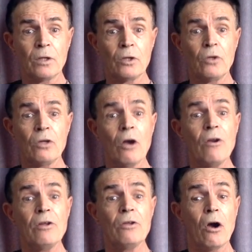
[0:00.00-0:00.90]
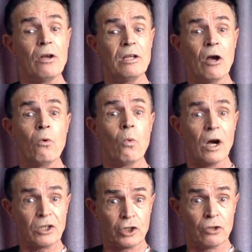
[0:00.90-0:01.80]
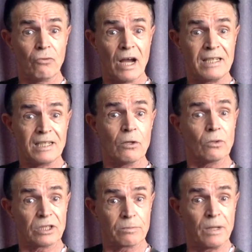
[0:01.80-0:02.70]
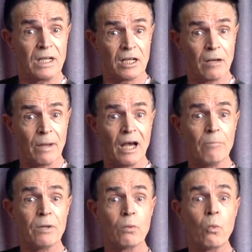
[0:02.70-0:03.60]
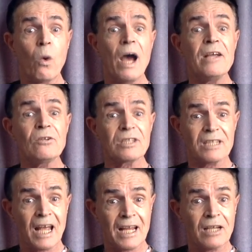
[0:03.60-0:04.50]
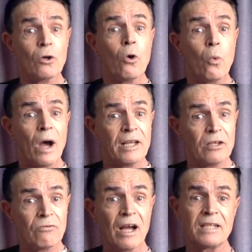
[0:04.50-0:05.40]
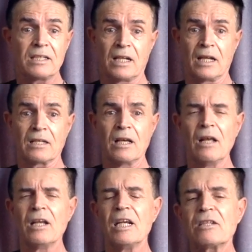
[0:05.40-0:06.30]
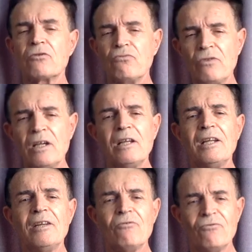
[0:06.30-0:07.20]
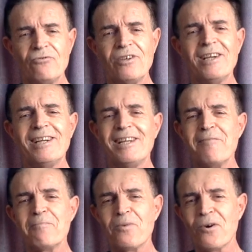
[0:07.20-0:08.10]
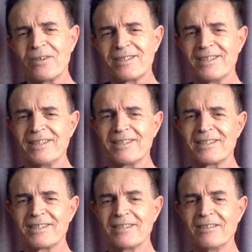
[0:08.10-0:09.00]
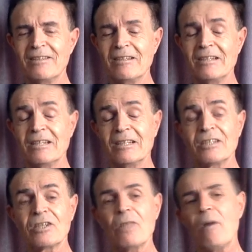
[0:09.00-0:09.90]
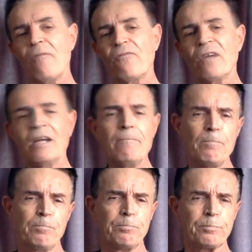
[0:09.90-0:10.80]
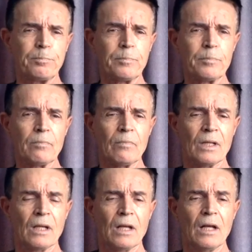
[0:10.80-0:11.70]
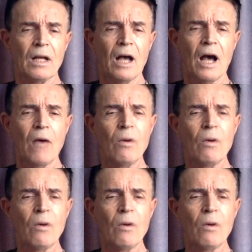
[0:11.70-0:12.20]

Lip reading: you not only know what you're writing or speaking about, but why you're saying it or why you're writing it. It's really, really important. So my friend, I